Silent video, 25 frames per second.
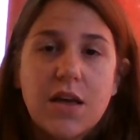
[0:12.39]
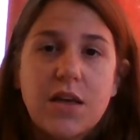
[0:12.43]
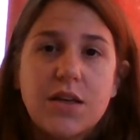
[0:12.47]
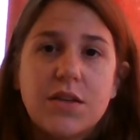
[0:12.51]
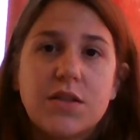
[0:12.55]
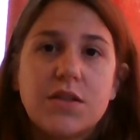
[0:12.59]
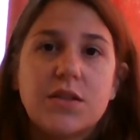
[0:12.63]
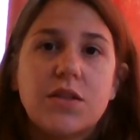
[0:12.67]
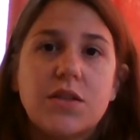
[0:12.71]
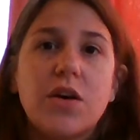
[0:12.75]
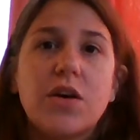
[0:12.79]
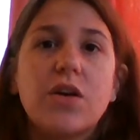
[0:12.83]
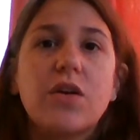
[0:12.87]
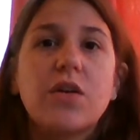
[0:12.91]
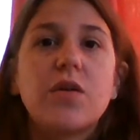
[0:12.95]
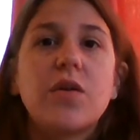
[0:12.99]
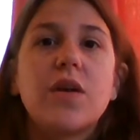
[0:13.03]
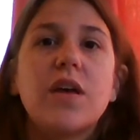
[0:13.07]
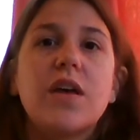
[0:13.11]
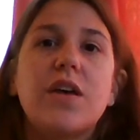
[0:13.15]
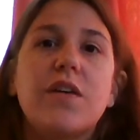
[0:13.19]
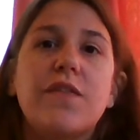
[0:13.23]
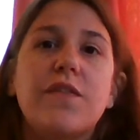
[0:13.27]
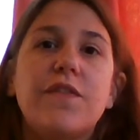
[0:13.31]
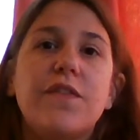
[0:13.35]
So
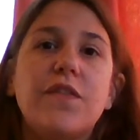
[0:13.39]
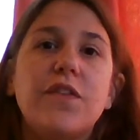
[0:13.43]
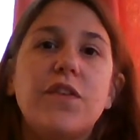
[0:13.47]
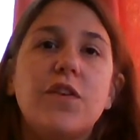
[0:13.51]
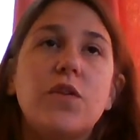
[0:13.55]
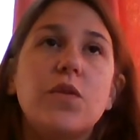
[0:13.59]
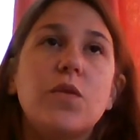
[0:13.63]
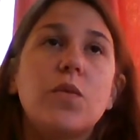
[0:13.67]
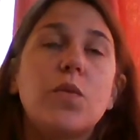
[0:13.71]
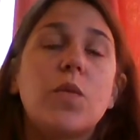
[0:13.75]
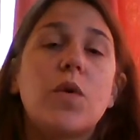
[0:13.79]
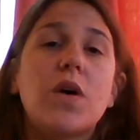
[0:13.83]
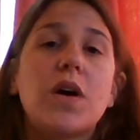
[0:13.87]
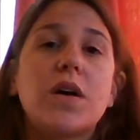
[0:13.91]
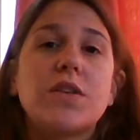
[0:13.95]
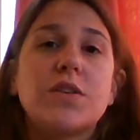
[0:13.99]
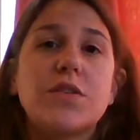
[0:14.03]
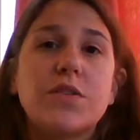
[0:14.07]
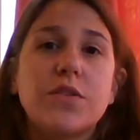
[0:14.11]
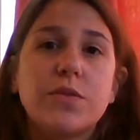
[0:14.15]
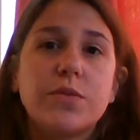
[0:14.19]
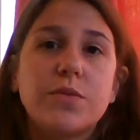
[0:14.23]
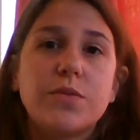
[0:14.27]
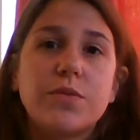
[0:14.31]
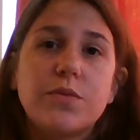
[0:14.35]
if you're going
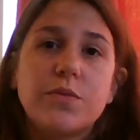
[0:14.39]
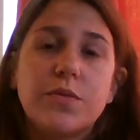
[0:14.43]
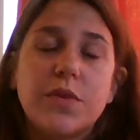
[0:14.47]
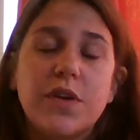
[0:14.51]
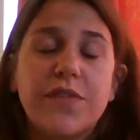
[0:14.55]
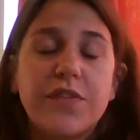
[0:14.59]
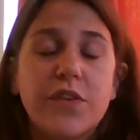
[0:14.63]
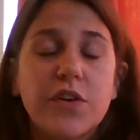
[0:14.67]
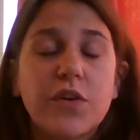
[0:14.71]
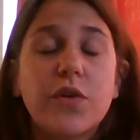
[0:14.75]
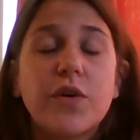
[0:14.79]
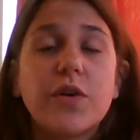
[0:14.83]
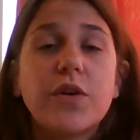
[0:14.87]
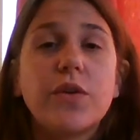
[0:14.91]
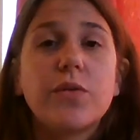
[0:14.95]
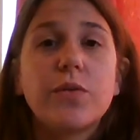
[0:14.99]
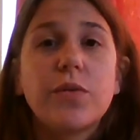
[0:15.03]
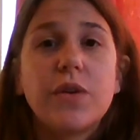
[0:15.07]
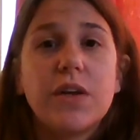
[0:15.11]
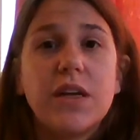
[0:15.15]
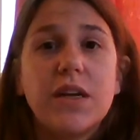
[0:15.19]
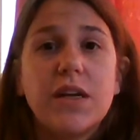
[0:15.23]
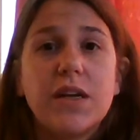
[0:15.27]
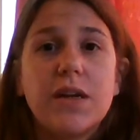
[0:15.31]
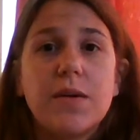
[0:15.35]
to
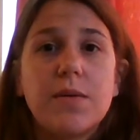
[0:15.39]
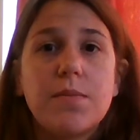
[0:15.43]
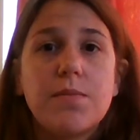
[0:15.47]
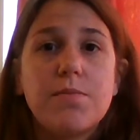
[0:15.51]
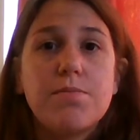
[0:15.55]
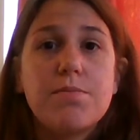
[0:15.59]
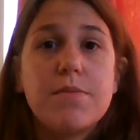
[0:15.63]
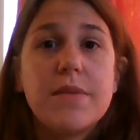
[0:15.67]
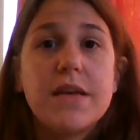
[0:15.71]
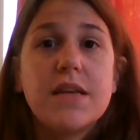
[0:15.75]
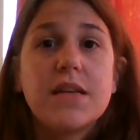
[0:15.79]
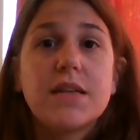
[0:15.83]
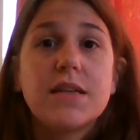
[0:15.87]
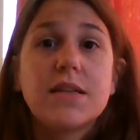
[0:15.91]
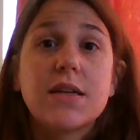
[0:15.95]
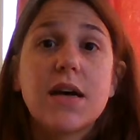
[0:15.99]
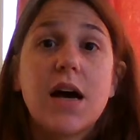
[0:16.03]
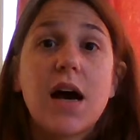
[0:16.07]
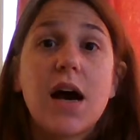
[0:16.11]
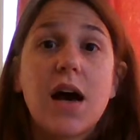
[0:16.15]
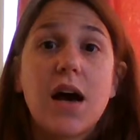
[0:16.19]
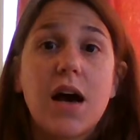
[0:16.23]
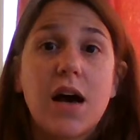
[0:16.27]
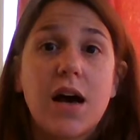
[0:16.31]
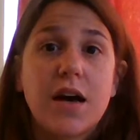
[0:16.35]
read min
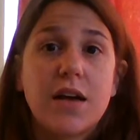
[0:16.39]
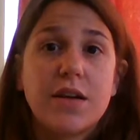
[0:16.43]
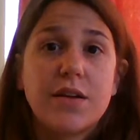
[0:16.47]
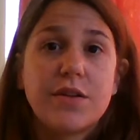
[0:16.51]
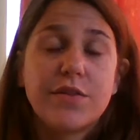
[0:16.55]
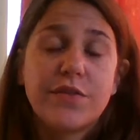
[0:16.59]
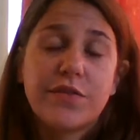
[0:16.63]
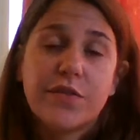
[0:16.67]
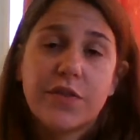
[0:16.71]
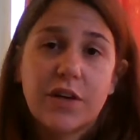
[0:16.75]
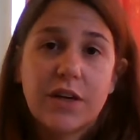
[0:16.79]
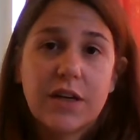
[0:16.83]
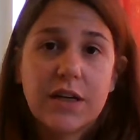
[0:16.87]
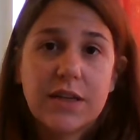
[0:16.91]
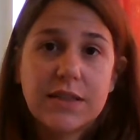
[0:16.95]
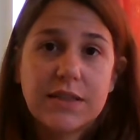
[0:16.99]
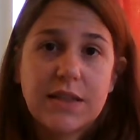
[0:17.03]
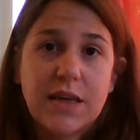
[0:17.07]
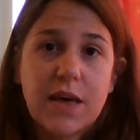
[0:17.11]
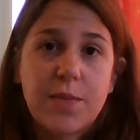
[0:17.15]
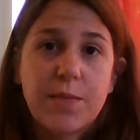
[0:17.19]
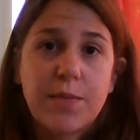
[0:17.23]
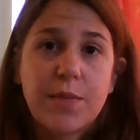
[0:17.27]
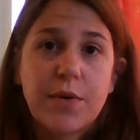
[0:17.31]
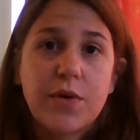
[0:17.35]
tahat, for
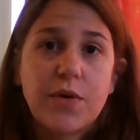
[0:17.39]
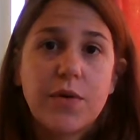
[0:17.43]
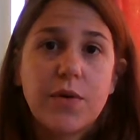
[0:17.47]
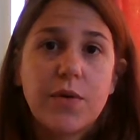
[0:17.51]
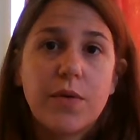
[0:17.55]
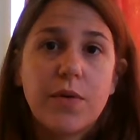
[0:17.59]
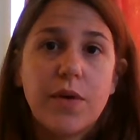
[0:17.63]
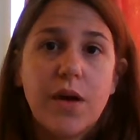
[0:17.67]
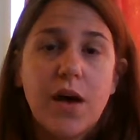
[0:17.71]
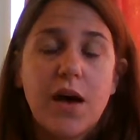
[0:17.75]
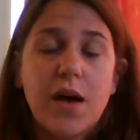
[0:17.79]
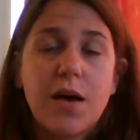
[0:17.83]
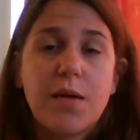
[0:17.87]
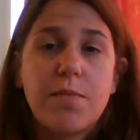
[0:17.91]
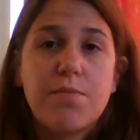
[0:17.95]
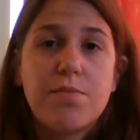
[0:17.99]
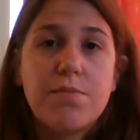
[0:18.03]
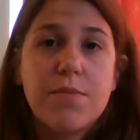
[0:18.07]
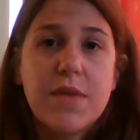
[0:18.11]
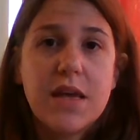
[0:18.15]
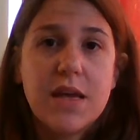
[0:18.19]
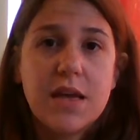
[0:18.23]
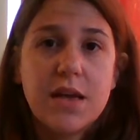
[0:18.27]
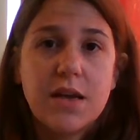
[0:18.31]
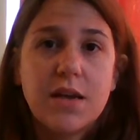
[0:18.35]
example,
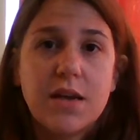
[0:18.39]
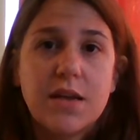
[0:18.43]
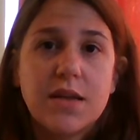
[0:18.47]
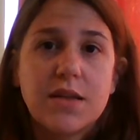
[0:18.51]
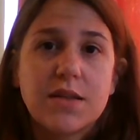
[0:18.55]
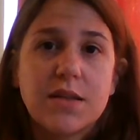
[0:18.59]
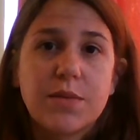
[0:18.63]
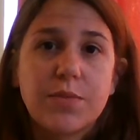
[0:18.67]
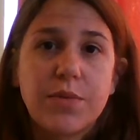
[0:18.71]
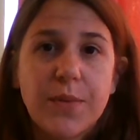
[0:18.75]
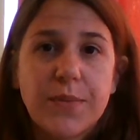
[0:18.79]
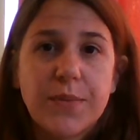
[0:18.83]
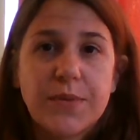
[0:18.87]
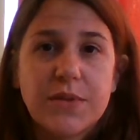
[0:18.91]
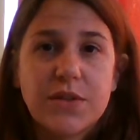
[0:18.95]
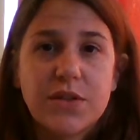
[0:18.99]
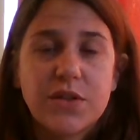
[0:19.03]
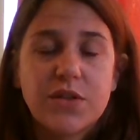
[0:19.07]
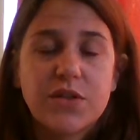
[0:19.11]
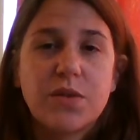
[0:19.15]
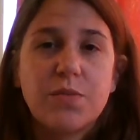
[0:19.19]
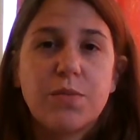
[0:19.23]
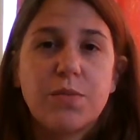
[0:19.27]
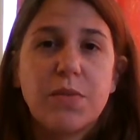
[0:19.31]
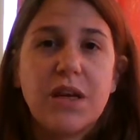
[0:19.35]
min is the
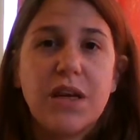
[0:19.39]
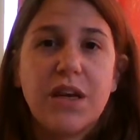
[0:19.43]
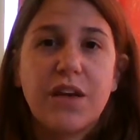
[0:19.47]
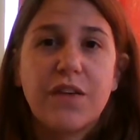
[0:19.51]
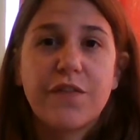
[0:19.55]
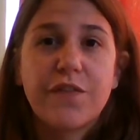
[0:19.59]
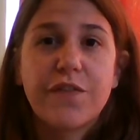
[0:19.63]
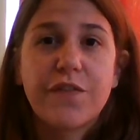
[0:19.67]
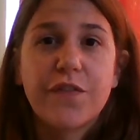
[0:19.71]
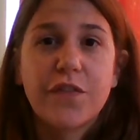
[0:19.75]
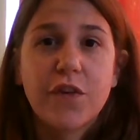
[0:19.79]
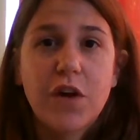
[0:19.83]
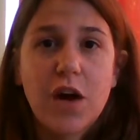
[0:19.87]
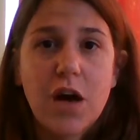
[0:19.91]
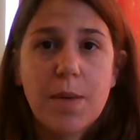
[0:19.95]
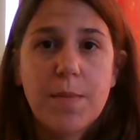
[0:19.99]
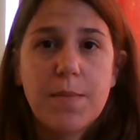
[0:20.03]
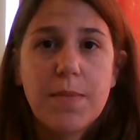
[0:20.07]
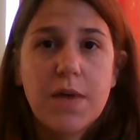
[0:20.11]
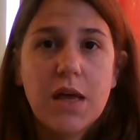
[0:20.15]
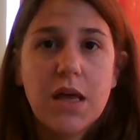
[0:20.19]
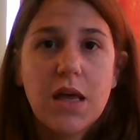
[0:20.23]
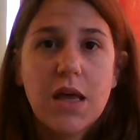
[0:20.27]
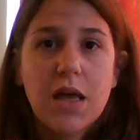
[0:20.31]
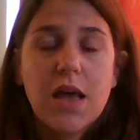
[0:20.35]
preposition meaning
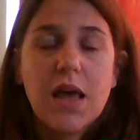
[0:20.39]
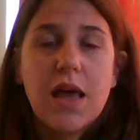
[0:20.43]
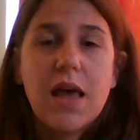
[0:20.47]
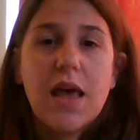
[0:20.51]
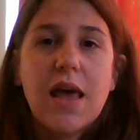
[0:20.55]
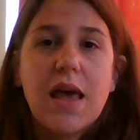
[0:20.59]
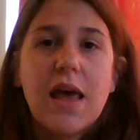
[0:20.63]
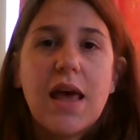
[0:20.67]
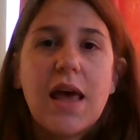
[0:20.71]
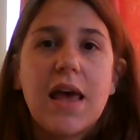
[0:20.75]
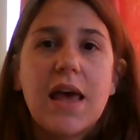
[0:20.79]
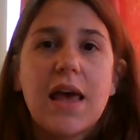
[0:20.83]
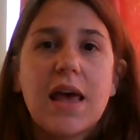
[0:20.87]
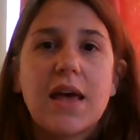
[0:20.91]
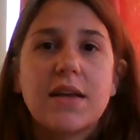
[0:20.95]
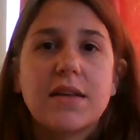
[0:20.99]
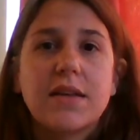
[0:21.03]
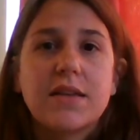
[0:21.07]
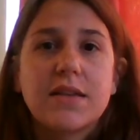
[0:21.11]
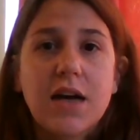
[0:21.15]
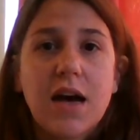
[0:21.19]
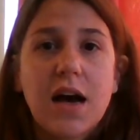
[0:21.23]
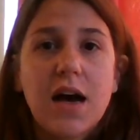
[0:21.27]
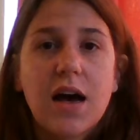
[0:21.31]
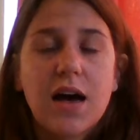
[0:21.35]
from, and
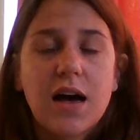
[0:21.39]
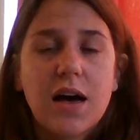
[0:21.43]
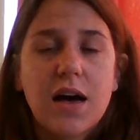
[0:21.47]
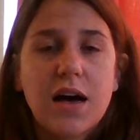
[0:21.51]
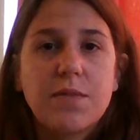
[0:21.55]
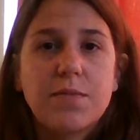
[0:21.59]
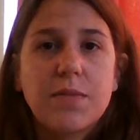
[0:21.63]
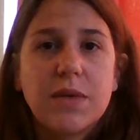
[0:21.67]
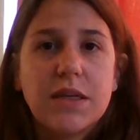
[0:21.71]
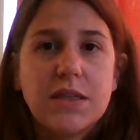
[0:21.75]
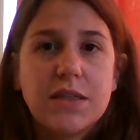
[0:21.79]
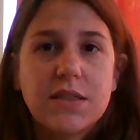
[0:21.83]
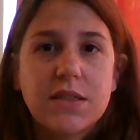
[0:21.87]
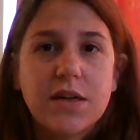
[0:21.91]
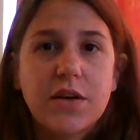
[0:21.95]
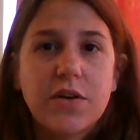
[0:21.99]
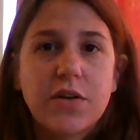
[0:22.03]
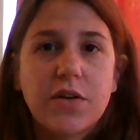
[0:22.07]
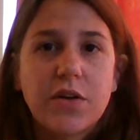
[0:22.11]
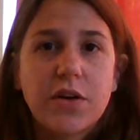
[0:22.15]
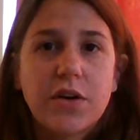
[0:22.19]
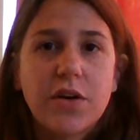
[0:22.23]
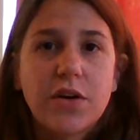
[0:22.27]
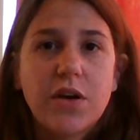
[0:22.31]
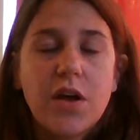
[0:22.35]
tahat means
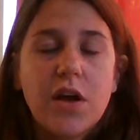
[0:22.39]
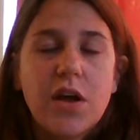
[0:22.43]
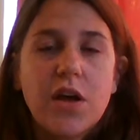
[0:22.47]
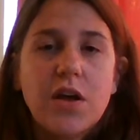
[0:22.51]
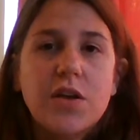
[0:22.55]
under.